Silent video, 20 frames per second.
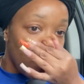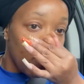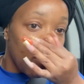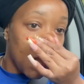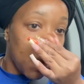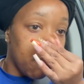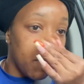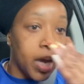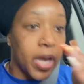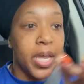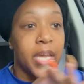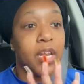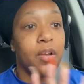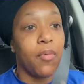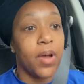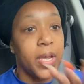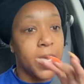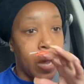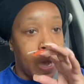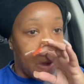But
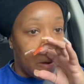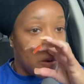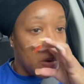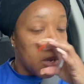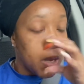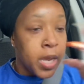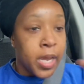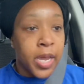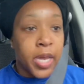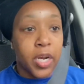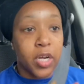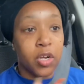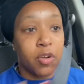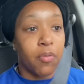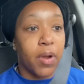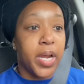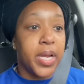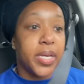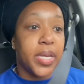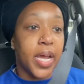anyway, y'all, had a
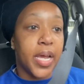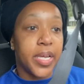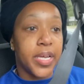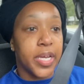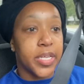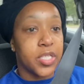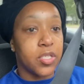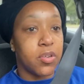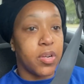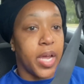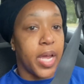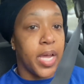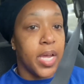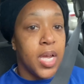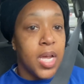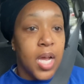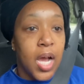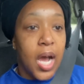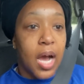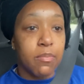great day yesterday.
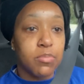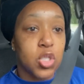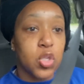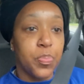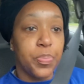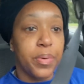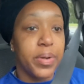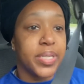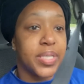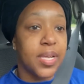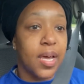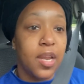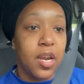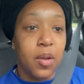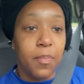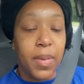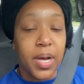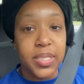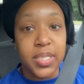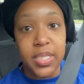I'm super excited
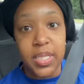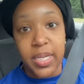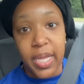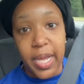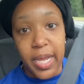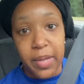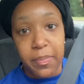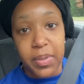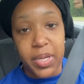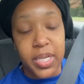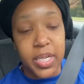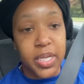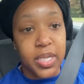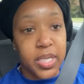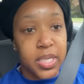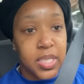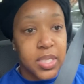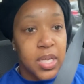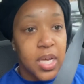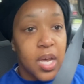about today
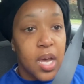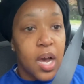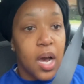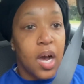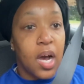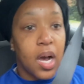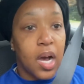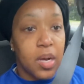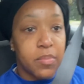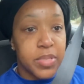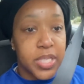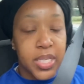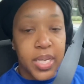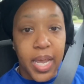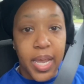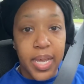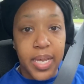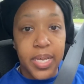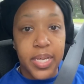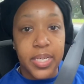because
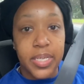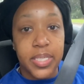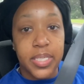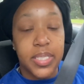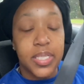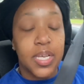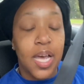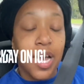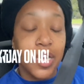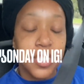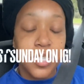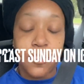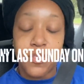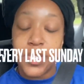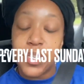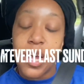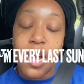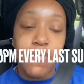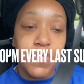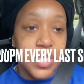today is Cocktails
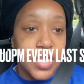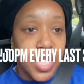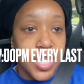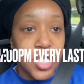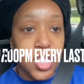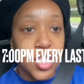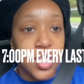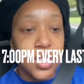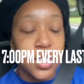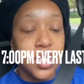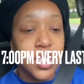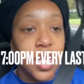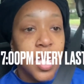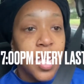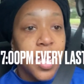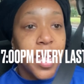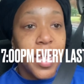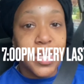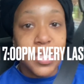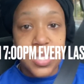and Conversations
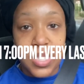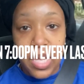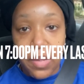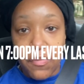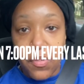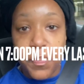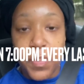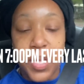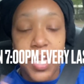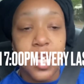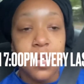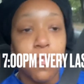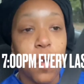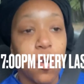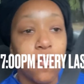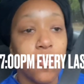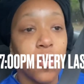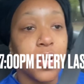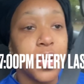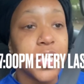at 7 p.m.
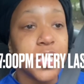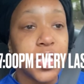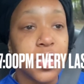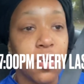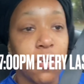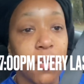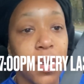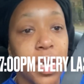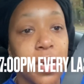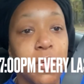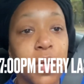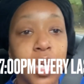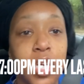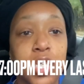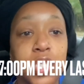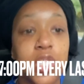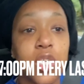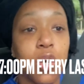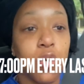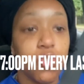over on
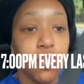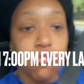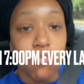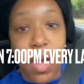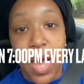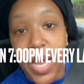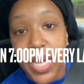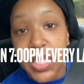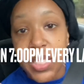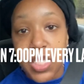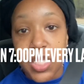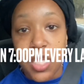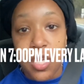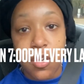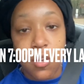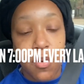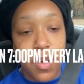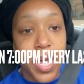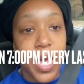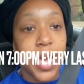Instagram. So you guys
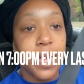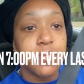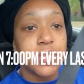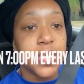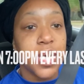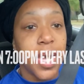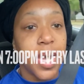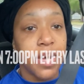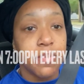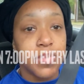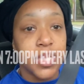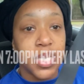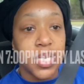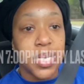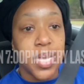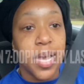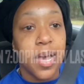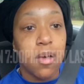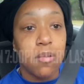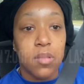still have time to
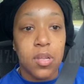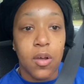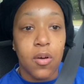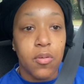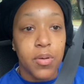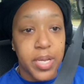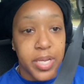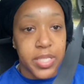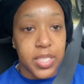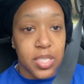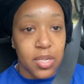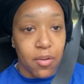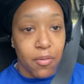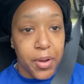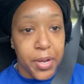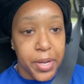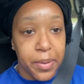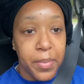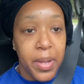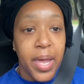download
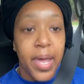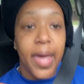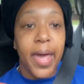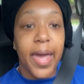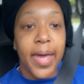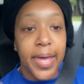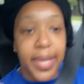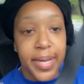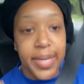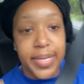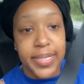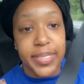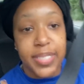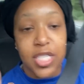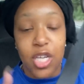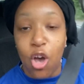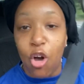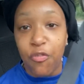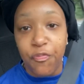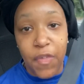Instagram
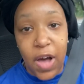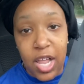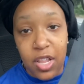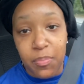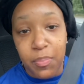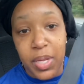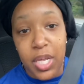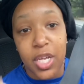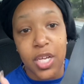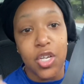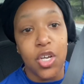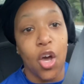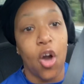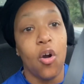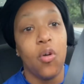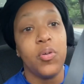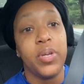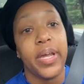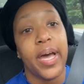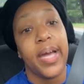and go follow me,
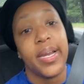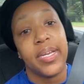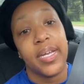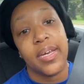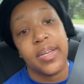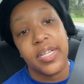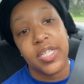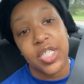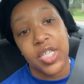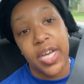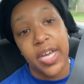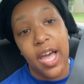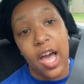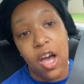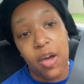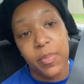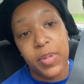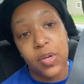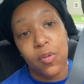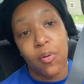go.dannyj.
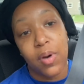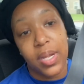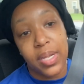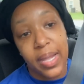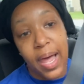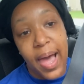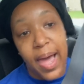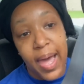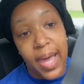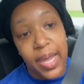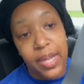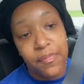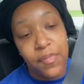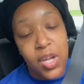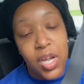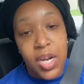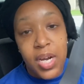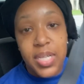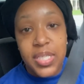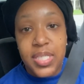I'll be going live
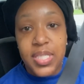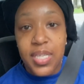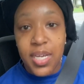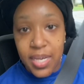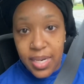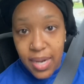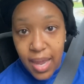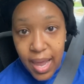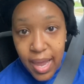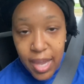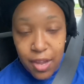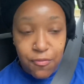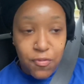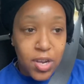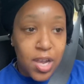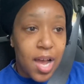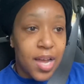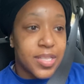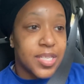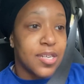tonight for
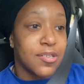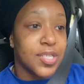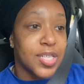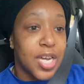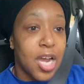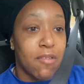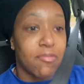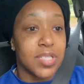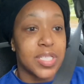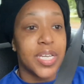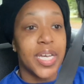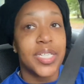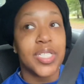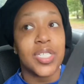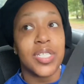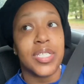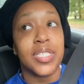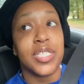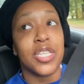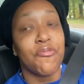Cocktails and
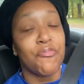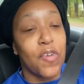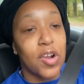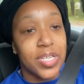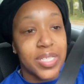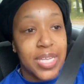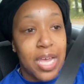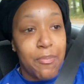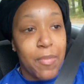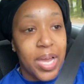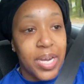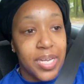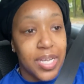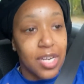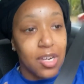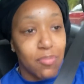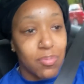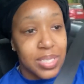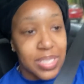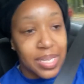Conversations. The first time I
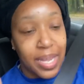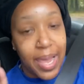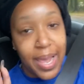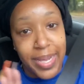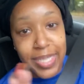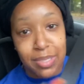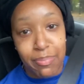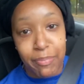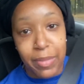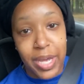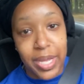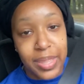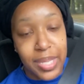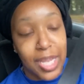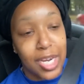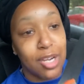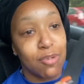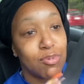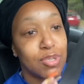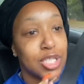did it was last month,
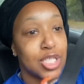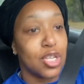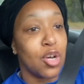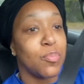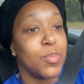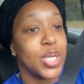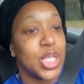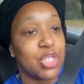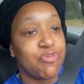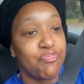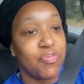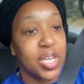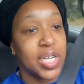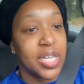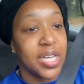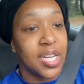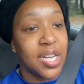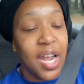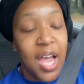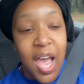and it was so much
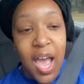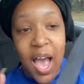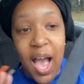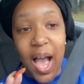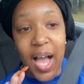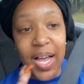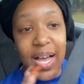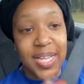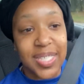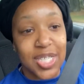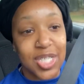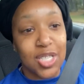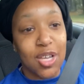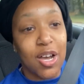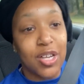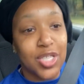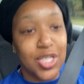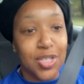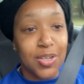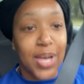fun. I got to
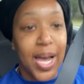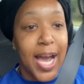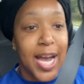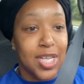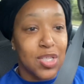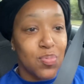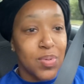talk to you guys.